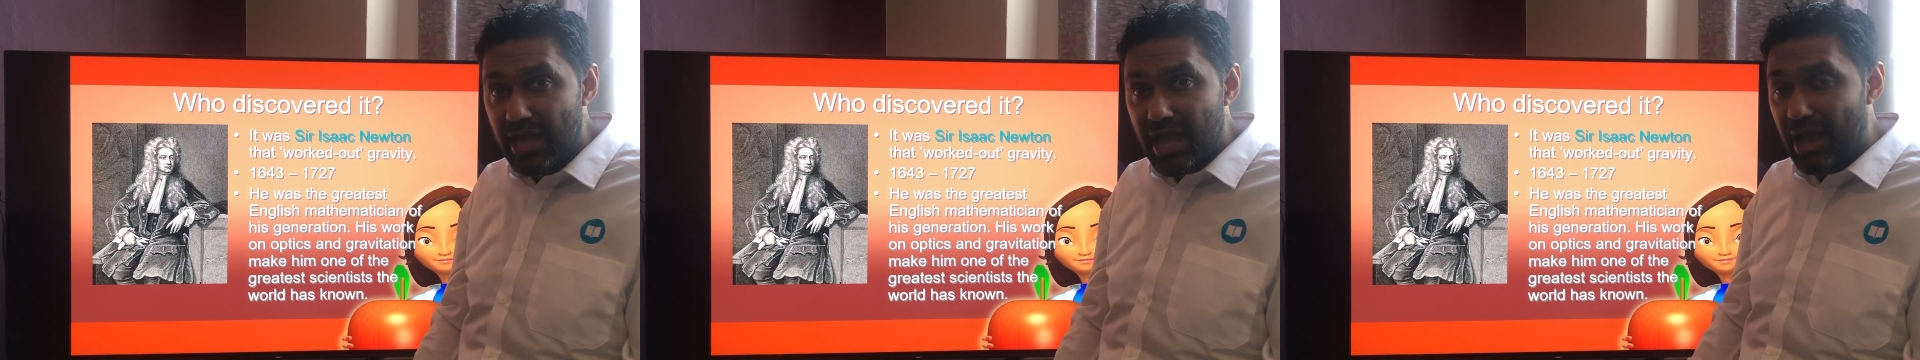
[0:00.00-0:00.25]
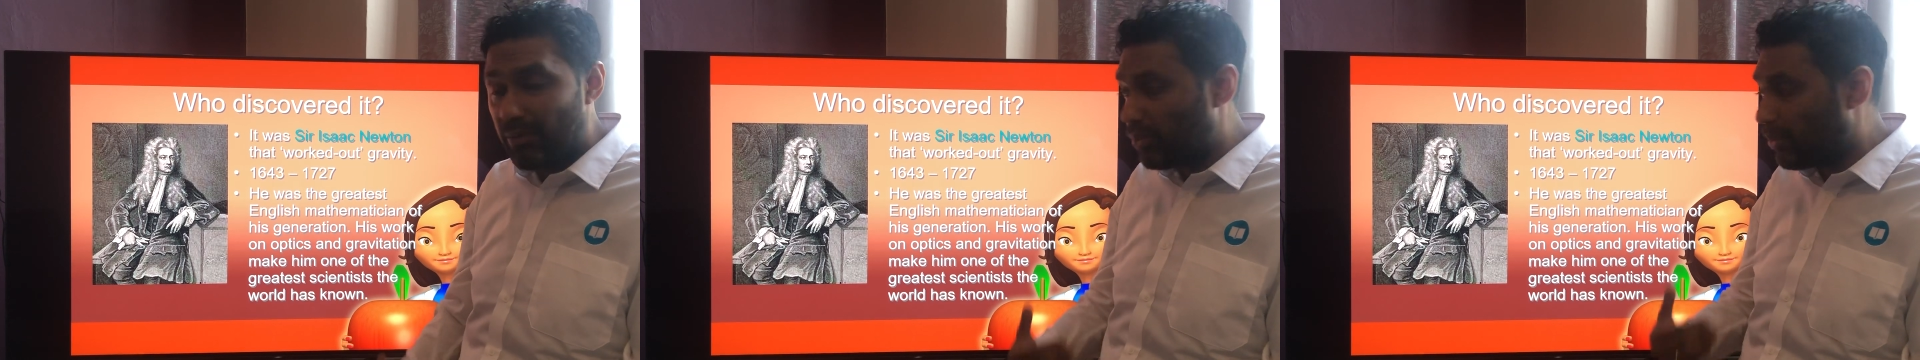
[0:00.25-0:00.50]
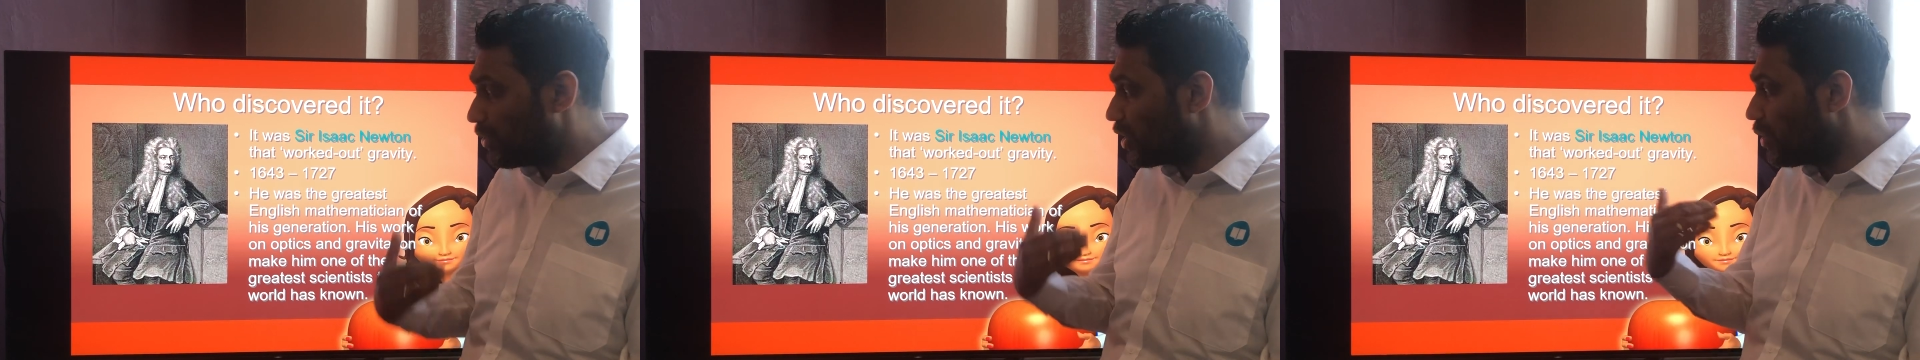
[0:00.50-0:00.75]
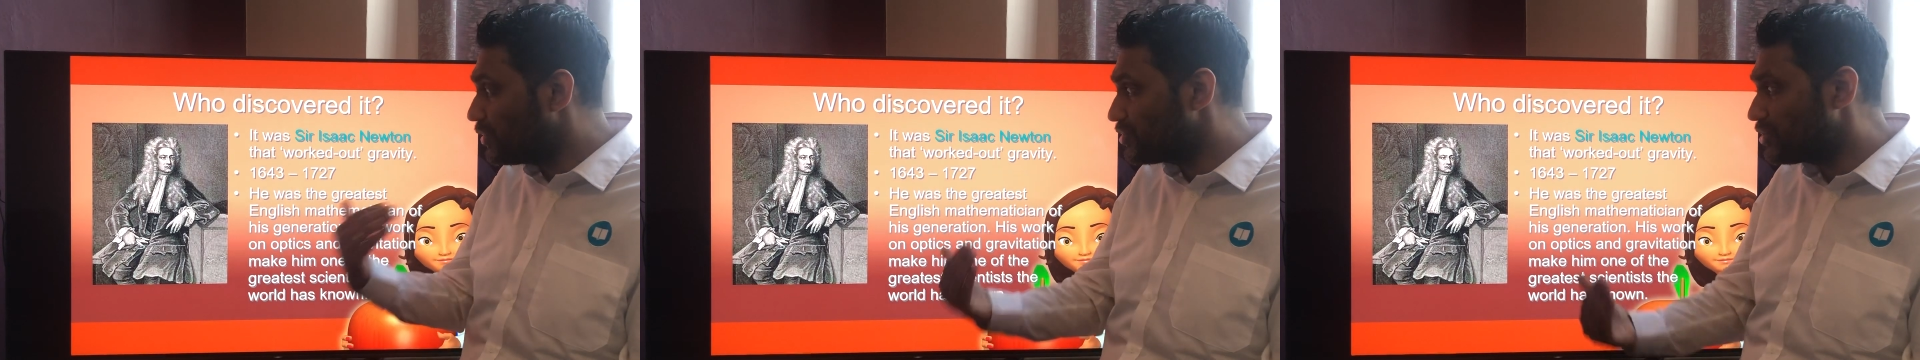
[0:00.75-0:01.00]
And when we
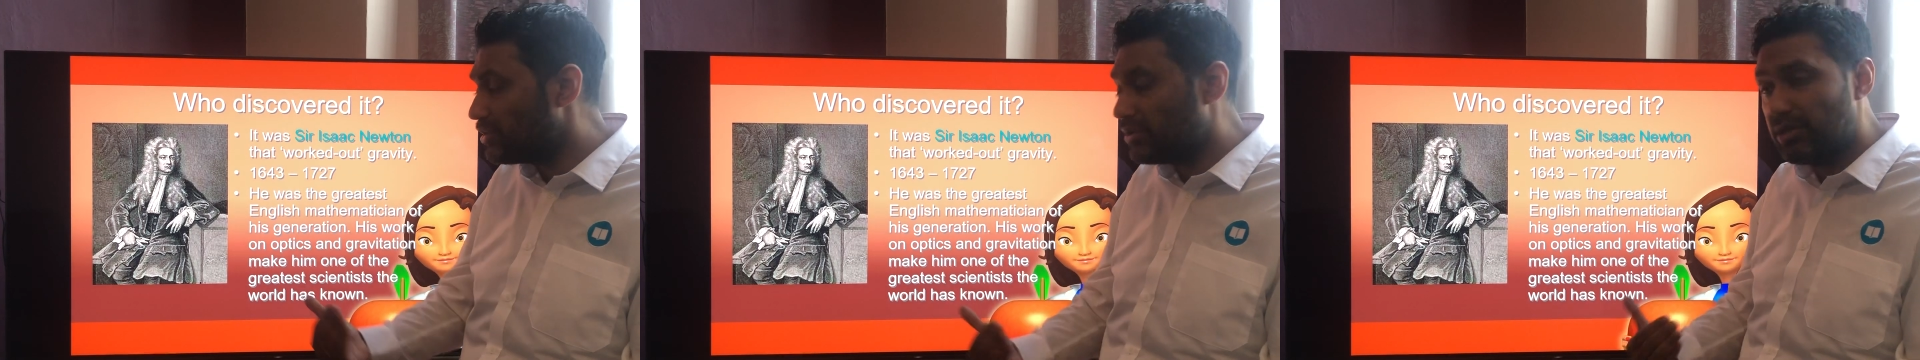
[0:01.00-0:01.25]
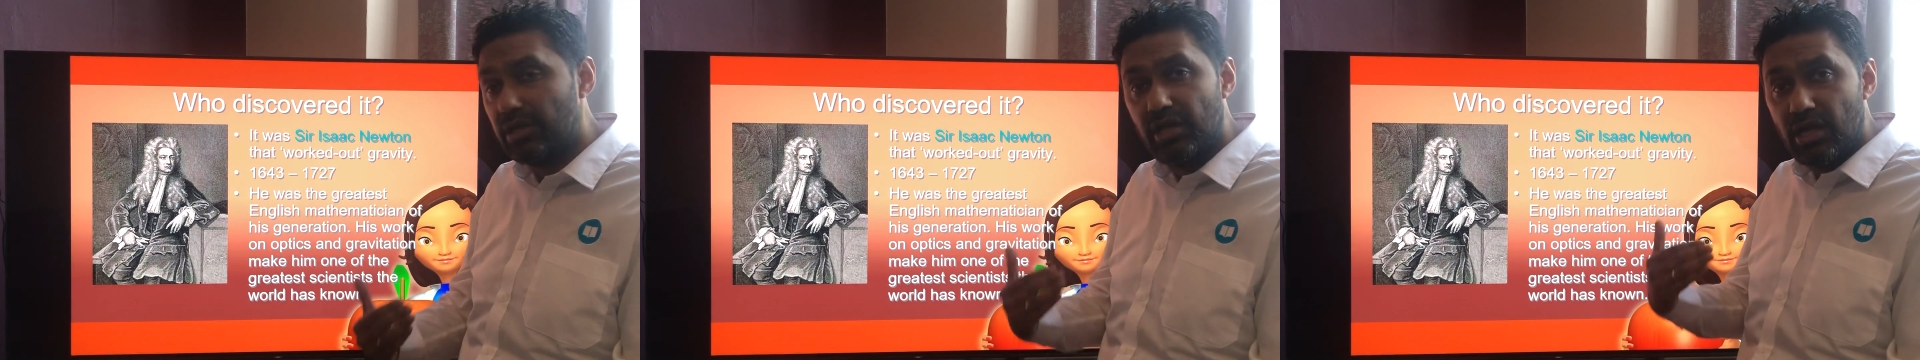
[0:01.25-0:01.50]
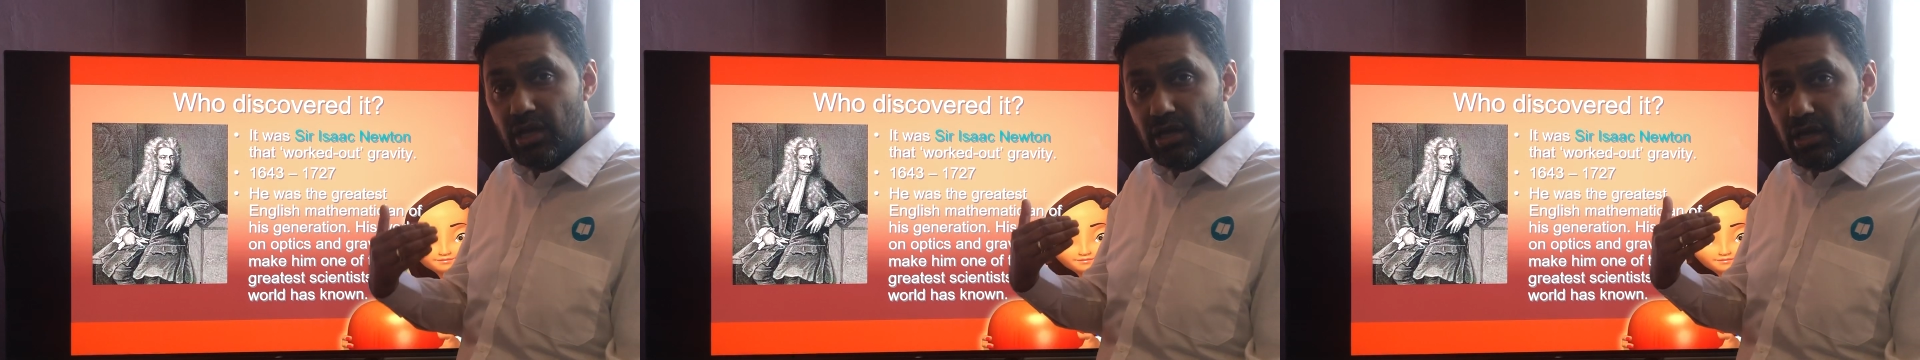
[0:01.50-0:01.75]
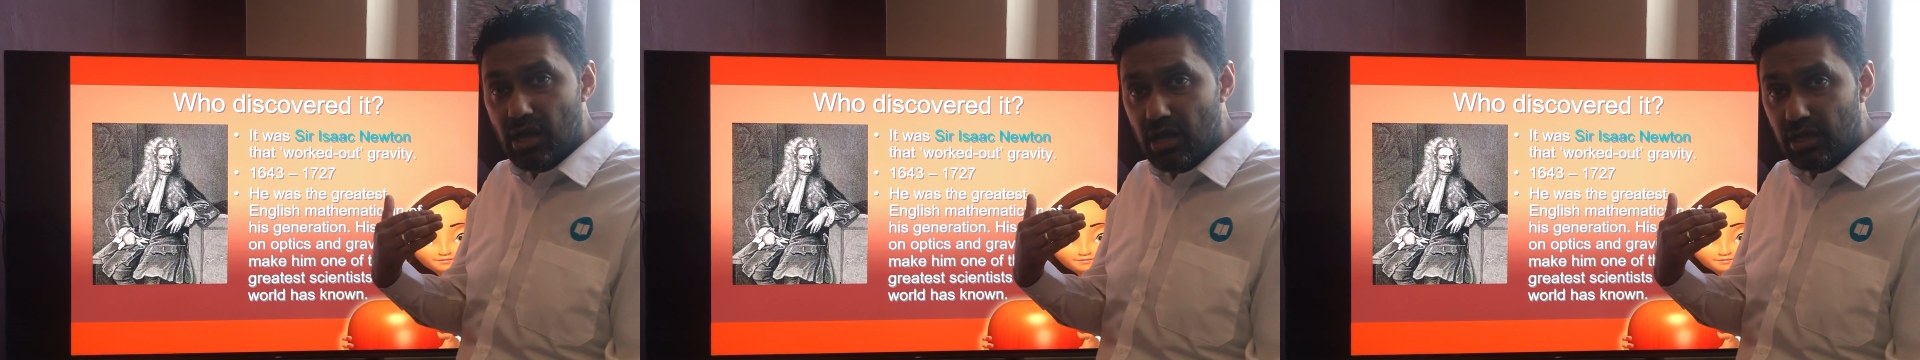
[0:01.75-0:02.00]
go into the
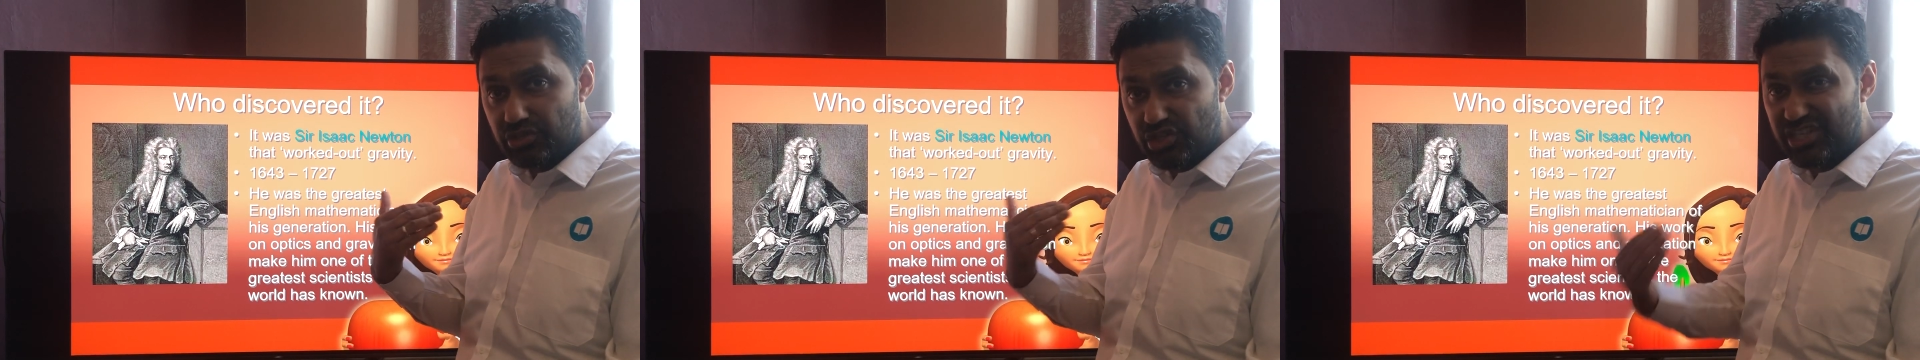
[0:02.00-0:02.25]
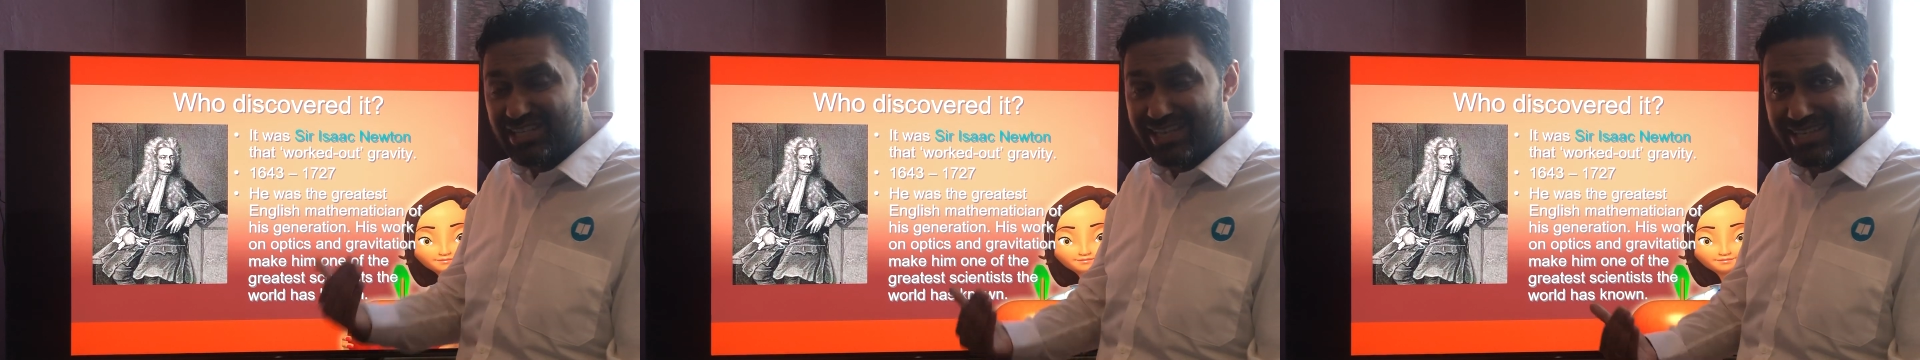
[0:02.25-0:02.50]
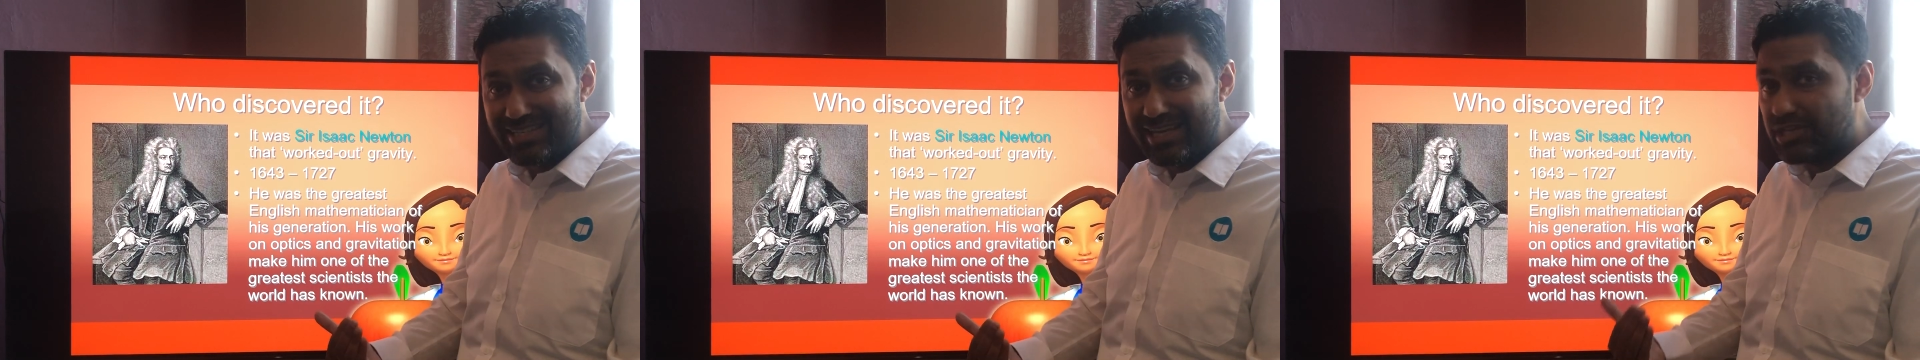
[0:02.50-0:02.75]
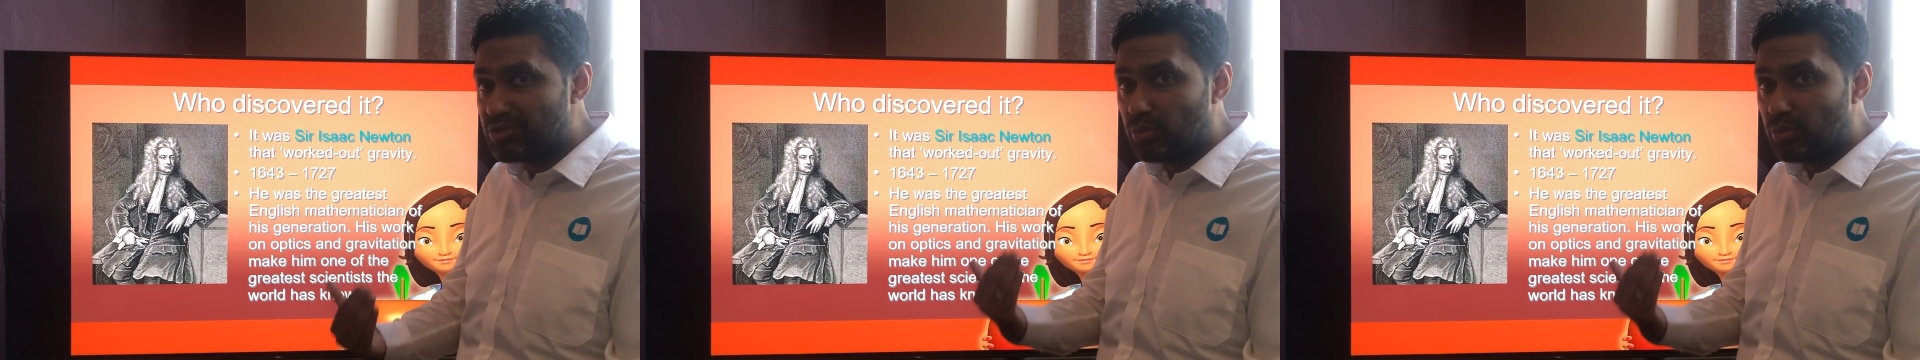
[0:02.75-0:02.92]
GCSEs,